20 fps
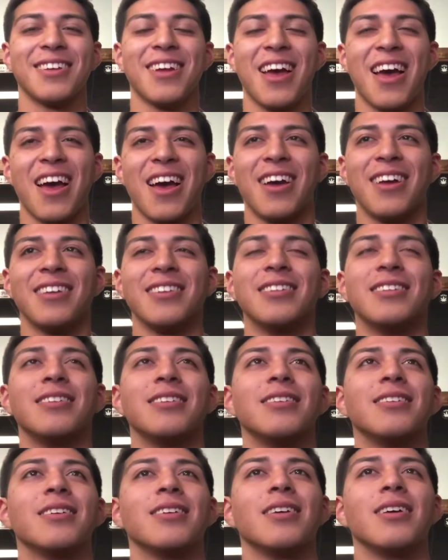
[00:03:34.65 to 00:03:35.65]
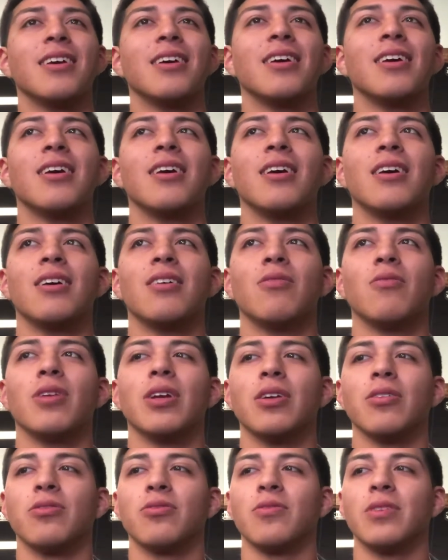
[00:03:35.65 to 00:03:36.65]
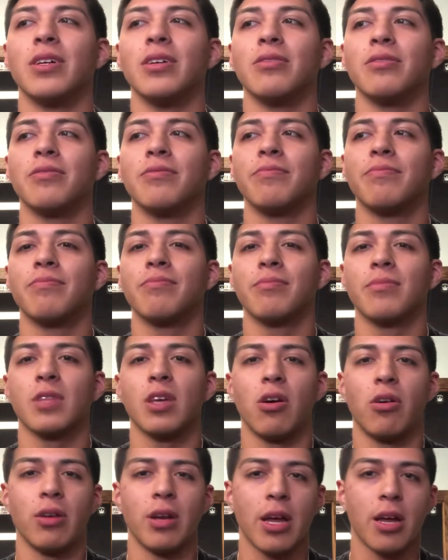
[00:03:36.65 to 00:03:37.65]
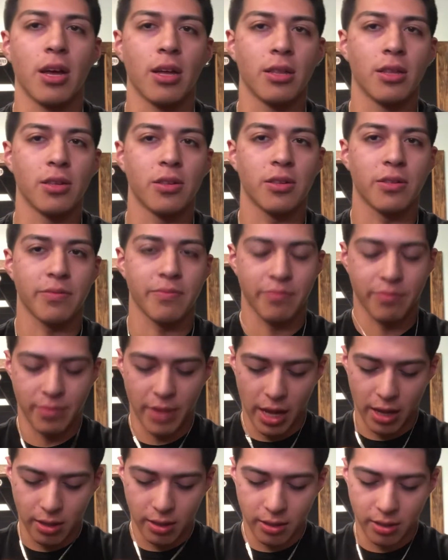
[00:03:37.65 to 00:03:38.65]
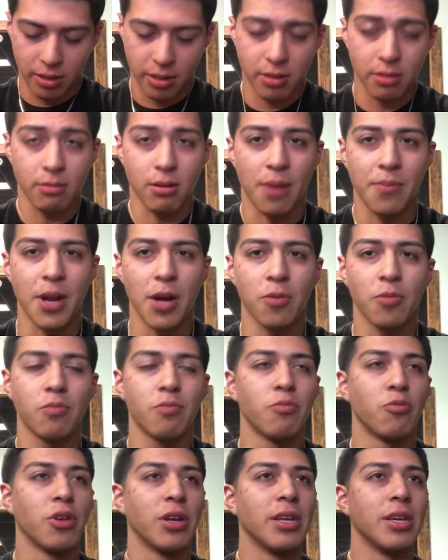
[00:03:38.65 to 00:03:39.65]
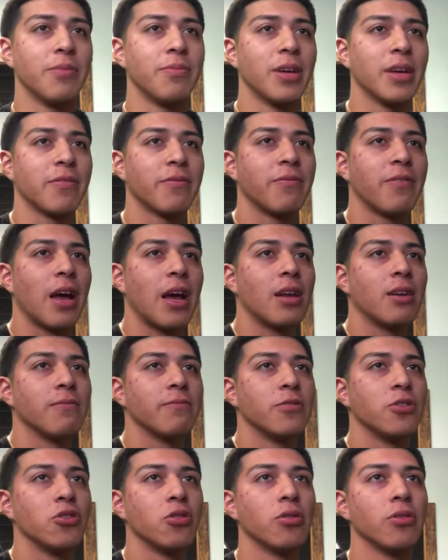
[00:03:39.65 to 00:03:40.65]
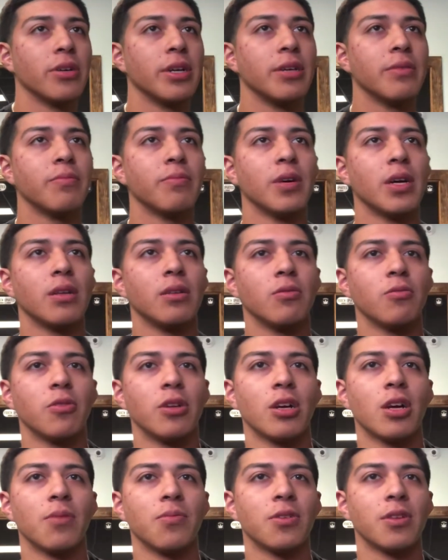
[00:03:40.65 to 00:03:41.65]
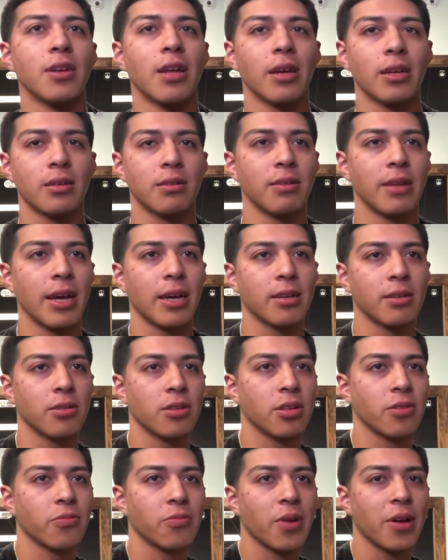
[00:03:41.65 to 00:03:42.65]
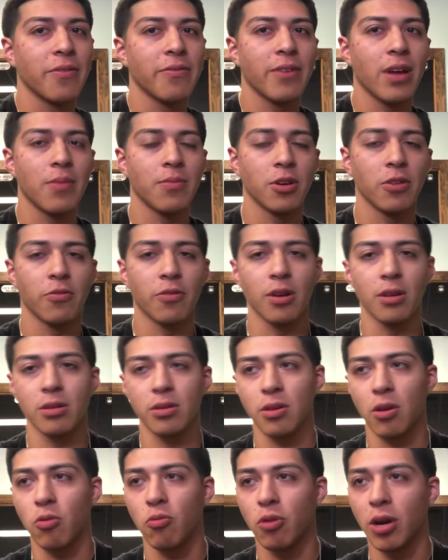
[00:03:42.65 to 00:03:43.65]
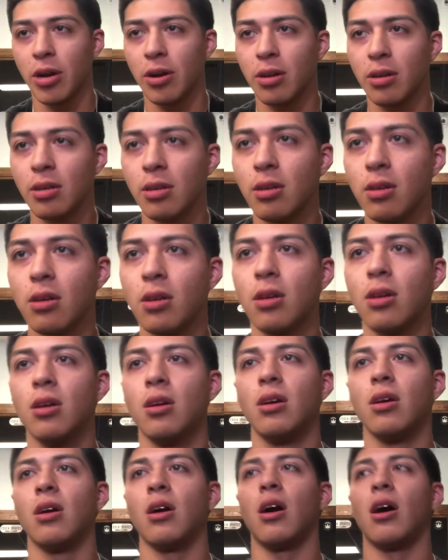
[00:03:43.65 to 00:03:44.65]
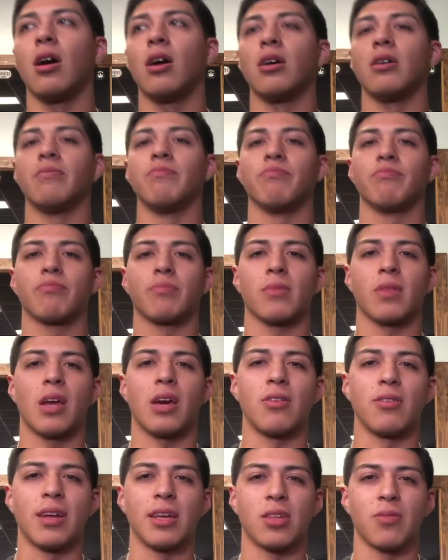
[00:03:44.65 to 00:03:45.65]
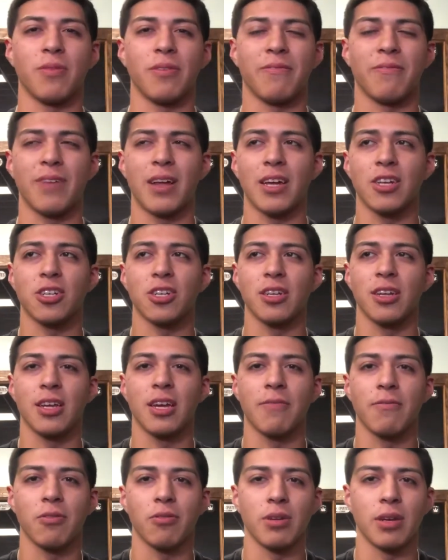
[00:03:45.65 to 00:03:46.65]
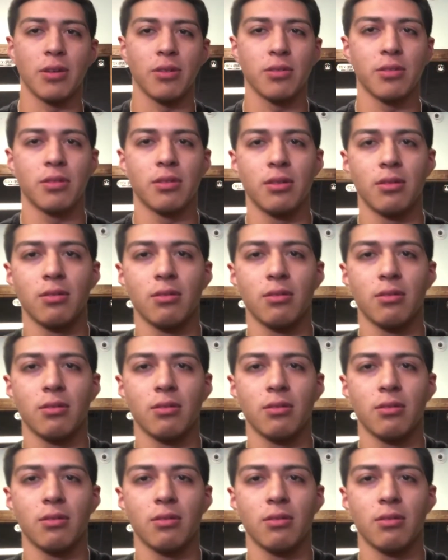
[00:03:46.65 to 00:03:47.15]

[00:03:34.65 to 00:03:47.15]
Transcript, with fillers: And what else? What else? Oh, and I got this necklace. I'm not really a big fan of jewelry, but when it comes to ne necklaces for my family or friends, I'll wear it. Uh, I don't like to be flashy like everyone else.